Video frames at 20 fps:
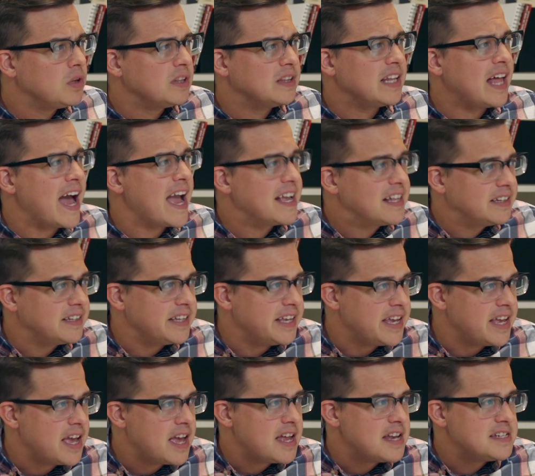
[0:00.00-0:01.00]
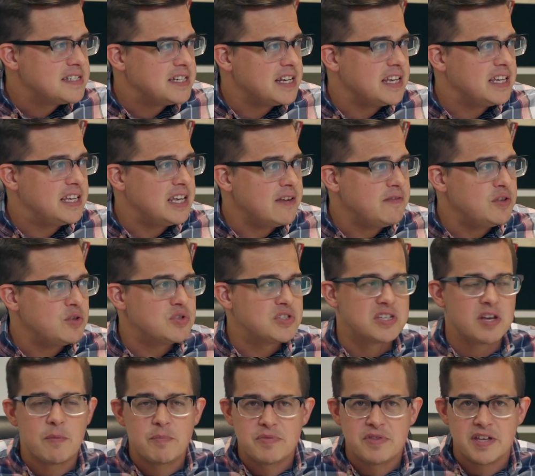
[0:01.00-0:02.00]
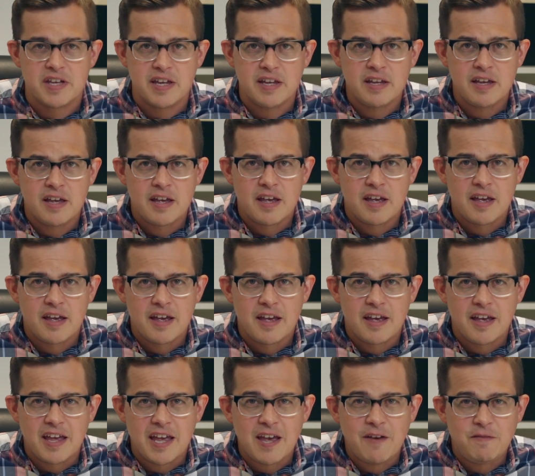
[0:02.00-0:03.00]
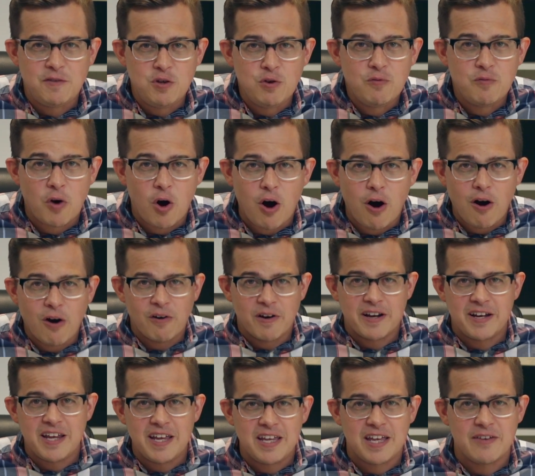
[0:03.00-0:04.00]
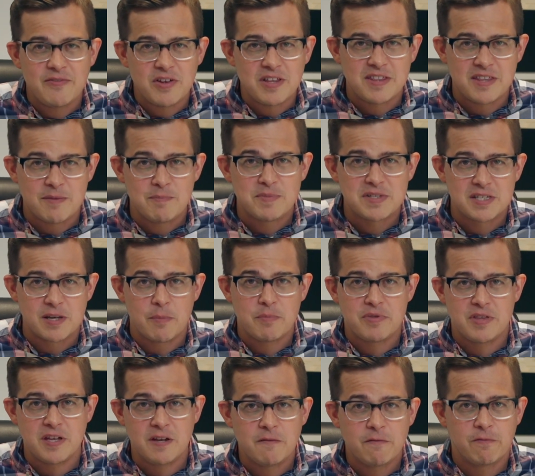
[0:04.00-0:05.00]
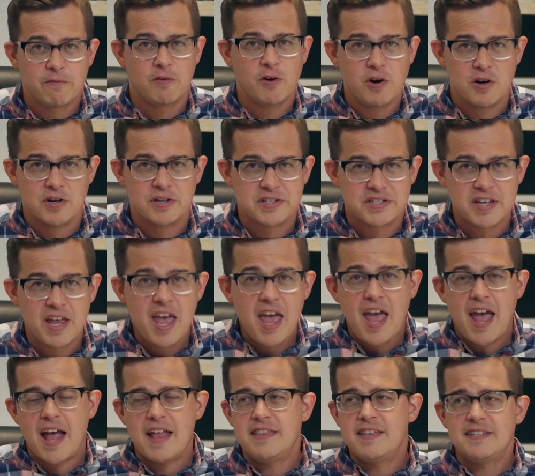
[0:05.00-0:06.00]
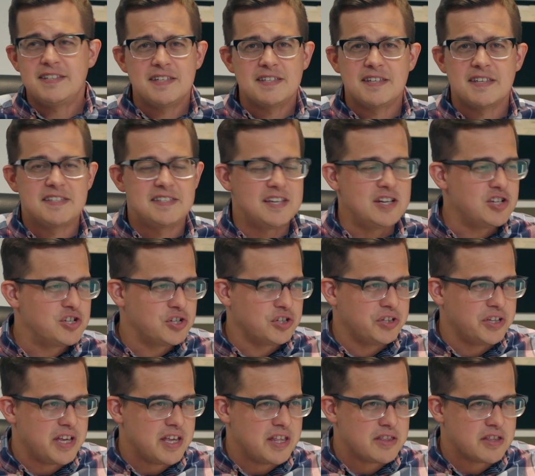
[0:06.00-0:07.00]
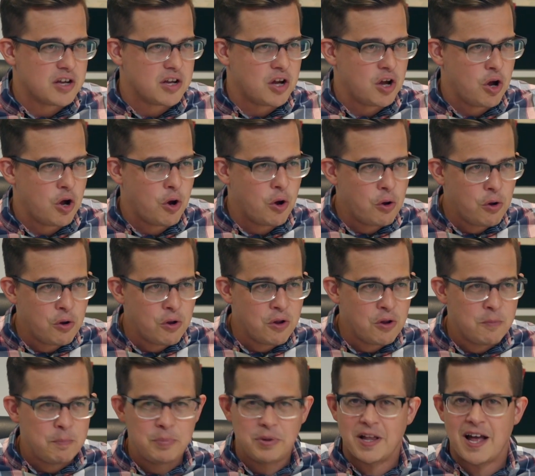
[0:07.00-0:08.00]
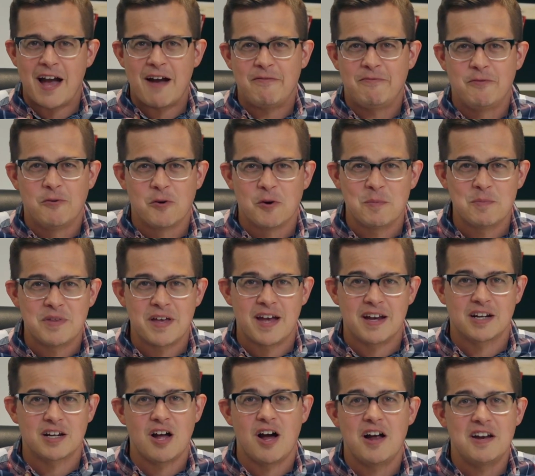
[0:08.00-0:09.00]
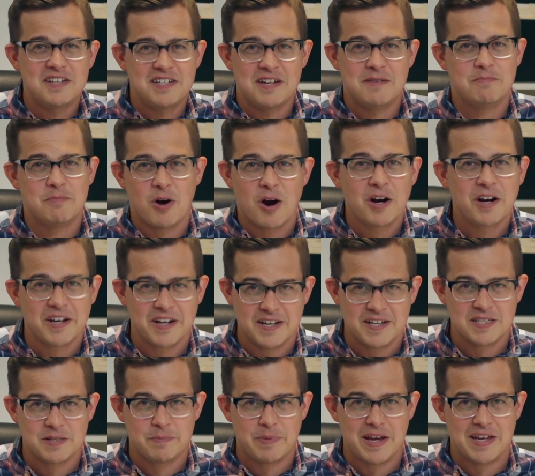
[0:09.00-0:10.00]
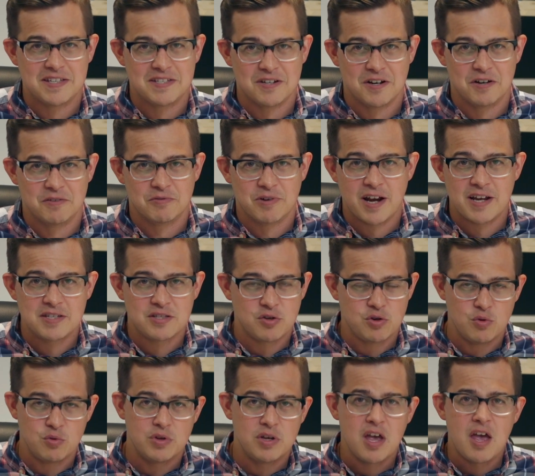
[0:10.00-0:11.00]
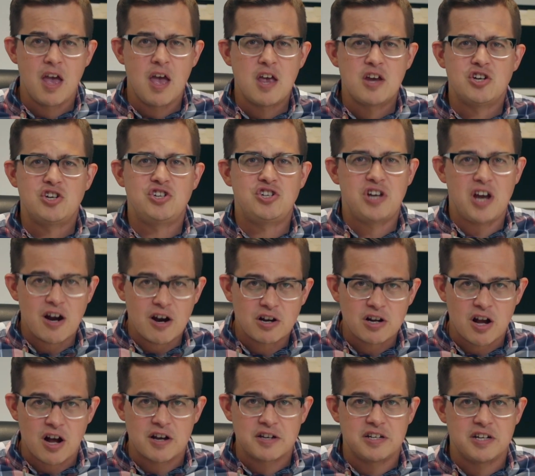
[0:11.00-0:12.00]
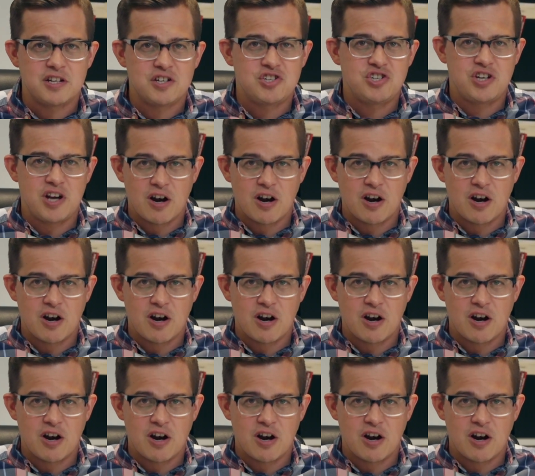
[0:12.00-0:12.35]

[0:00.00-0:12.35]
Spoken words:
likely to give you something if you've already given them something first. And this is essentially the whole platform that content marketing is based on, right? So you share content,